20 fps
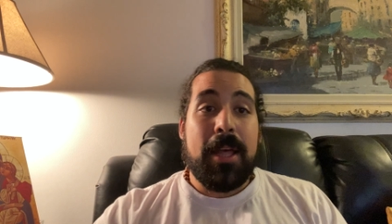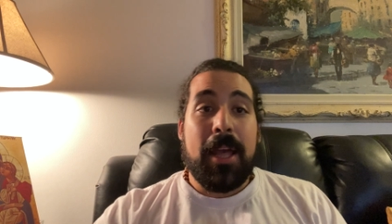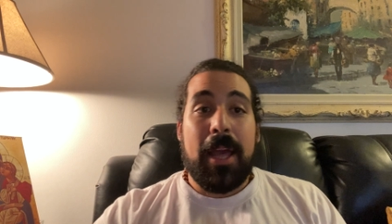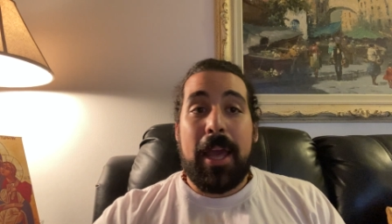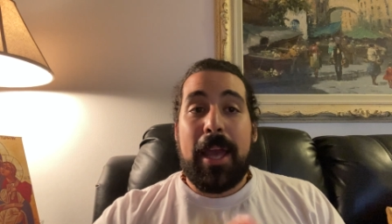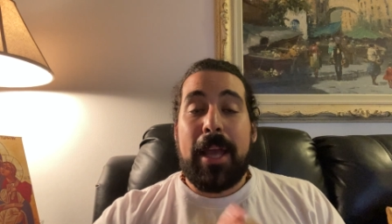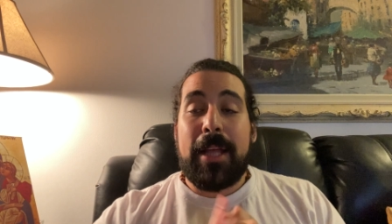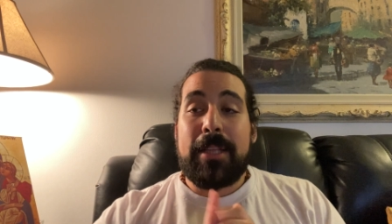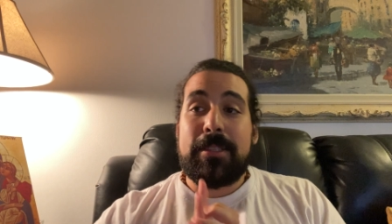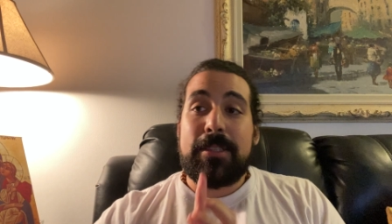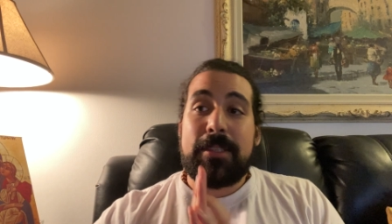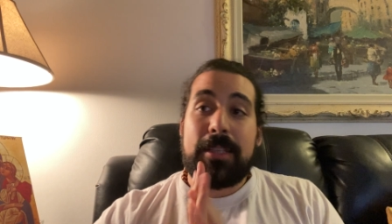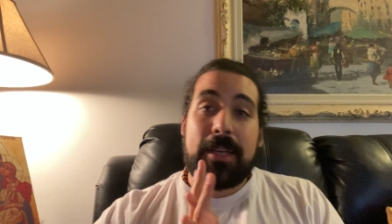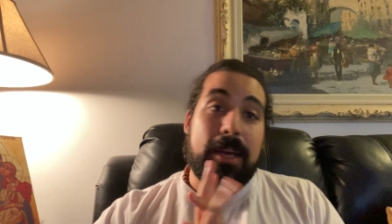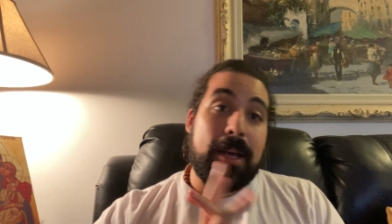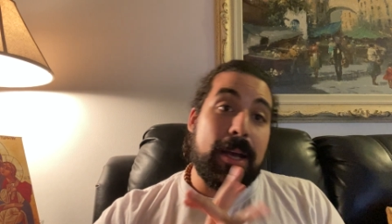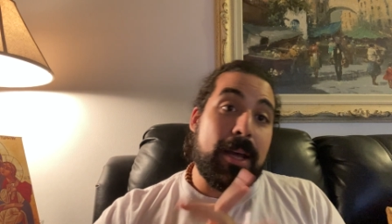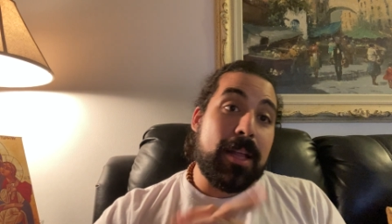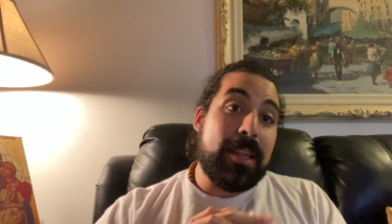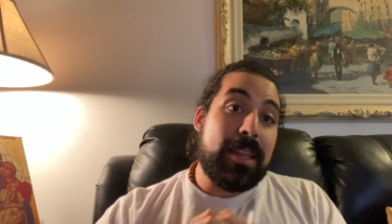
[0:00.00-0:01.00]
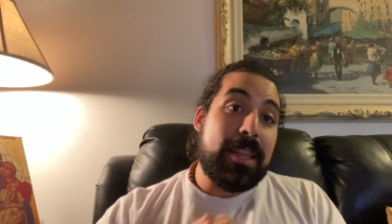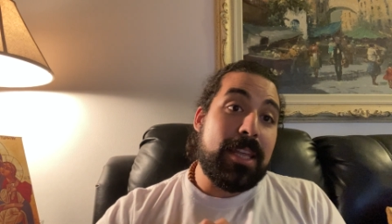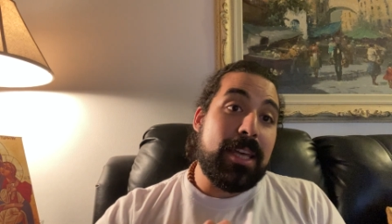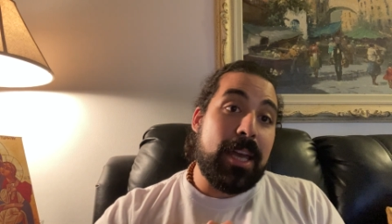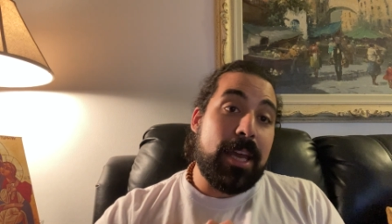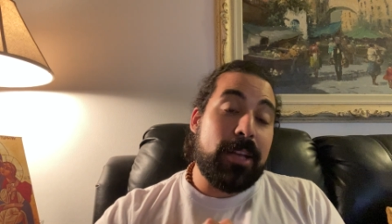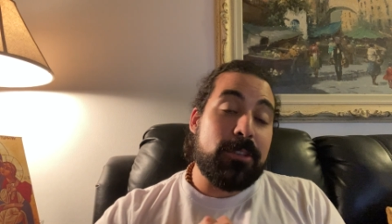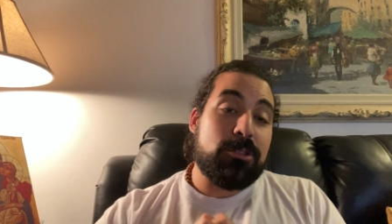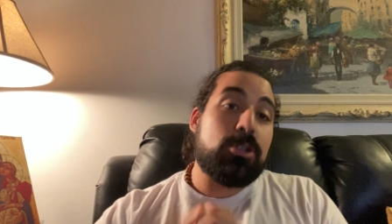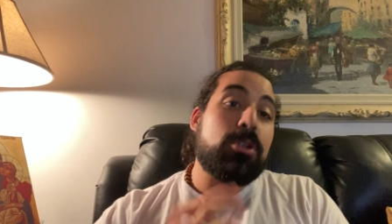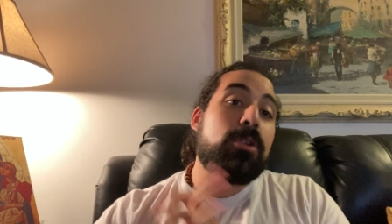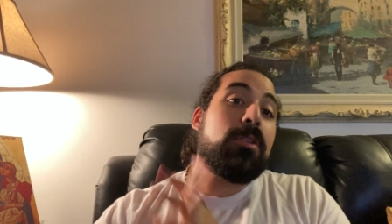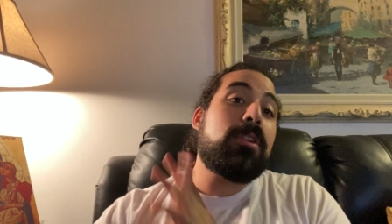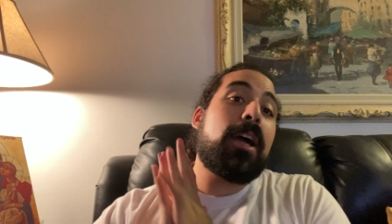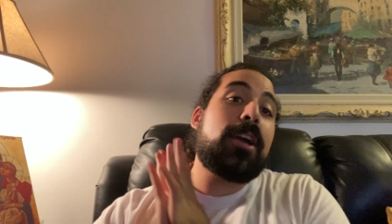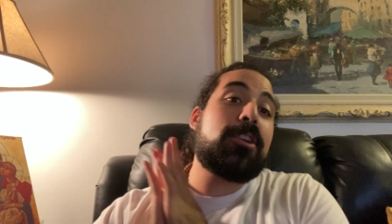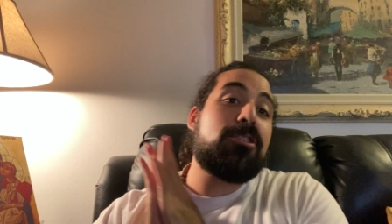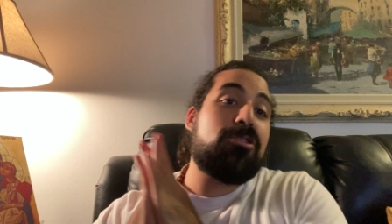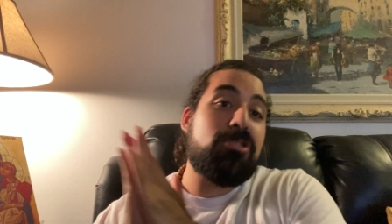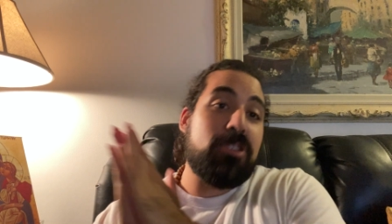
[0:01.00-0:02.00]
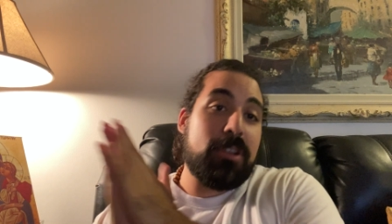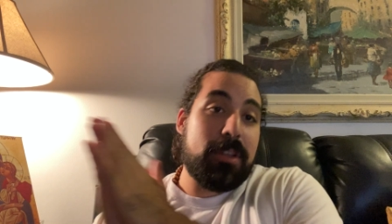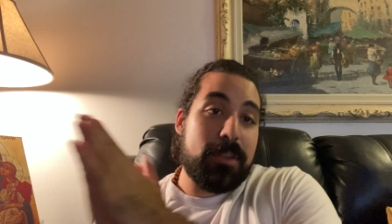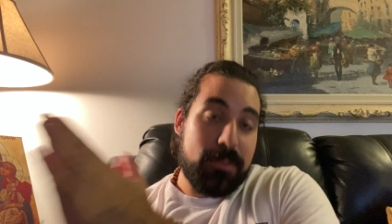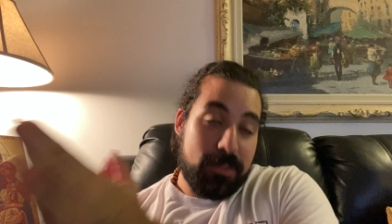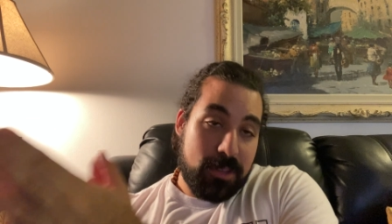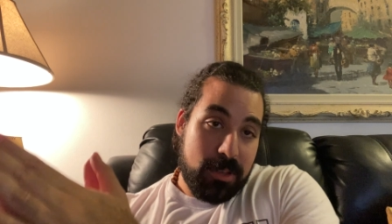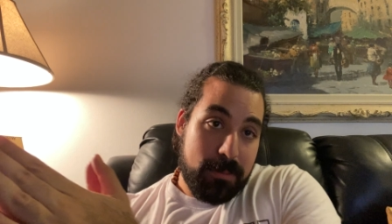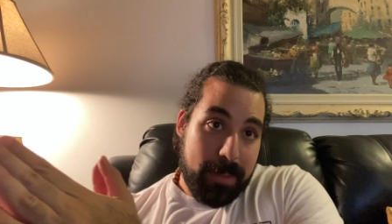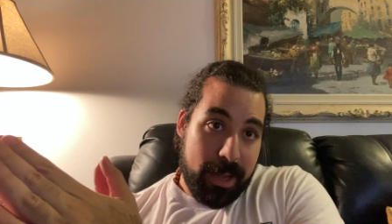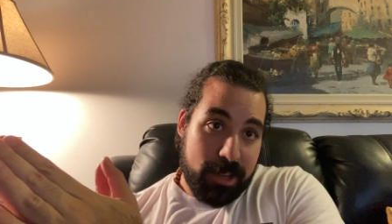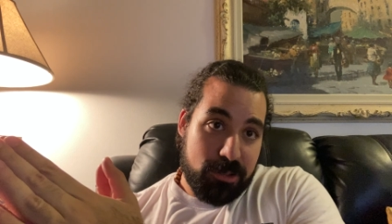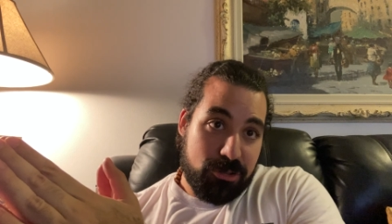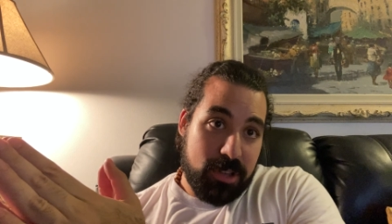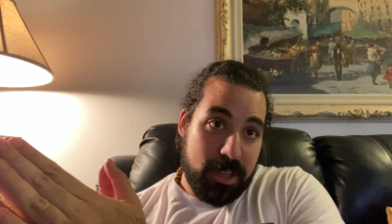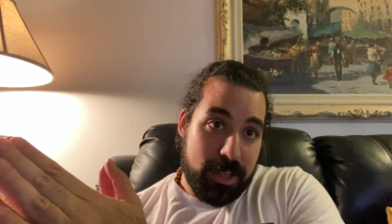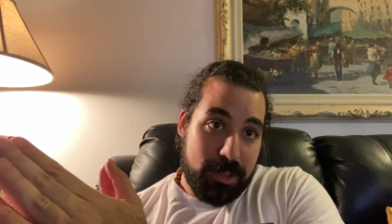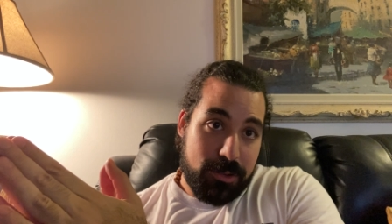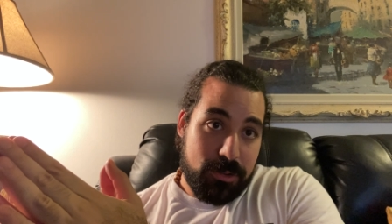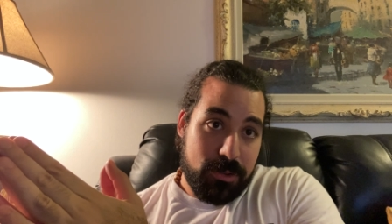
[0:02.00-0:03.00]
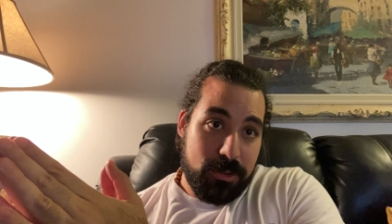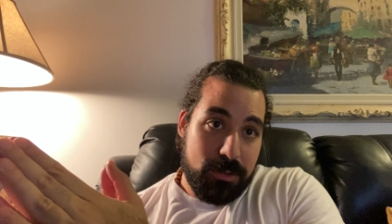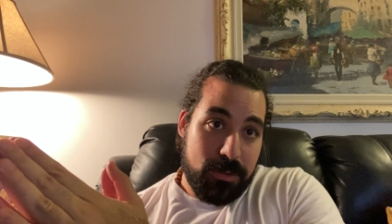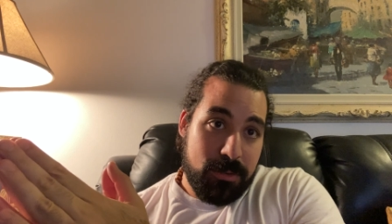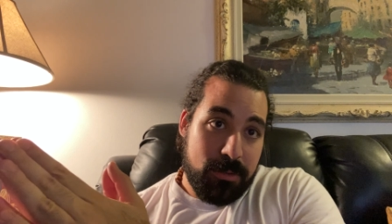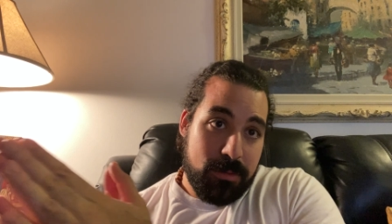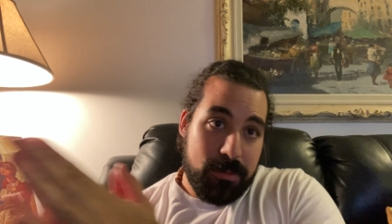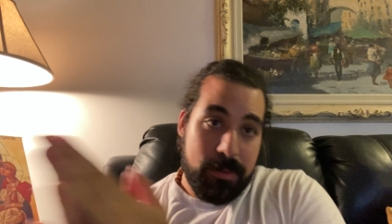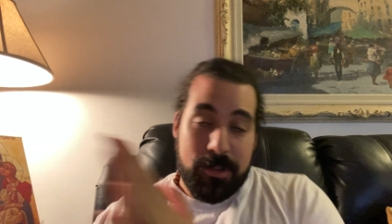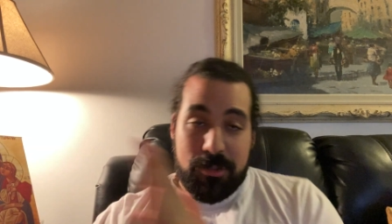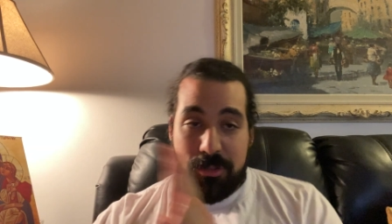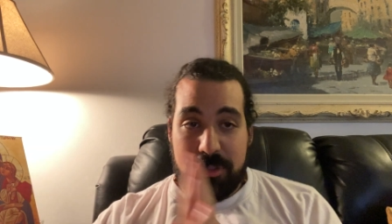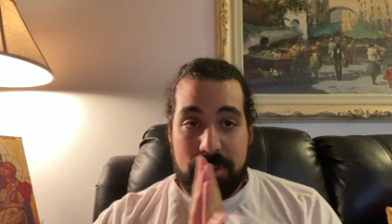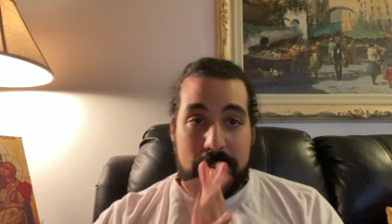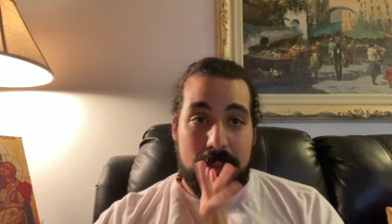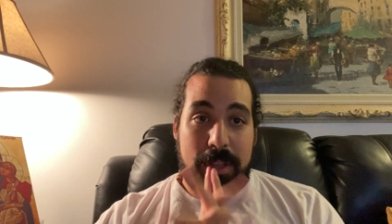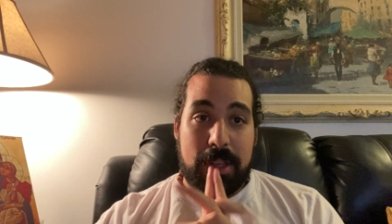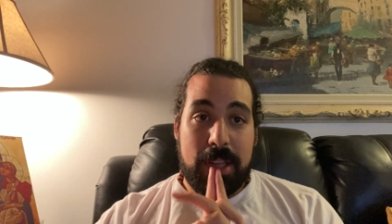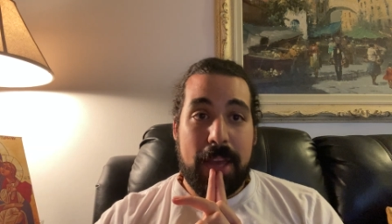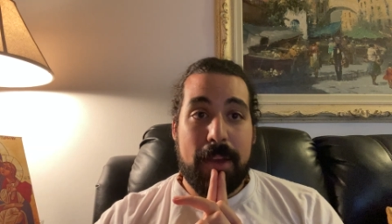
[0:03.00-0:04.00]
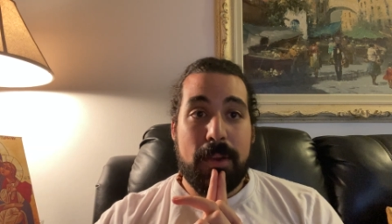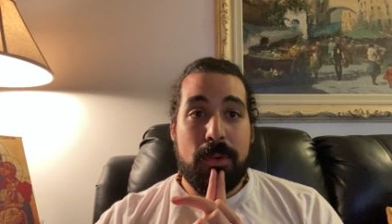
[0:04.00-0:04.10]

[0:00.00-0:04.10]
and uh, the introduction to match day two, which today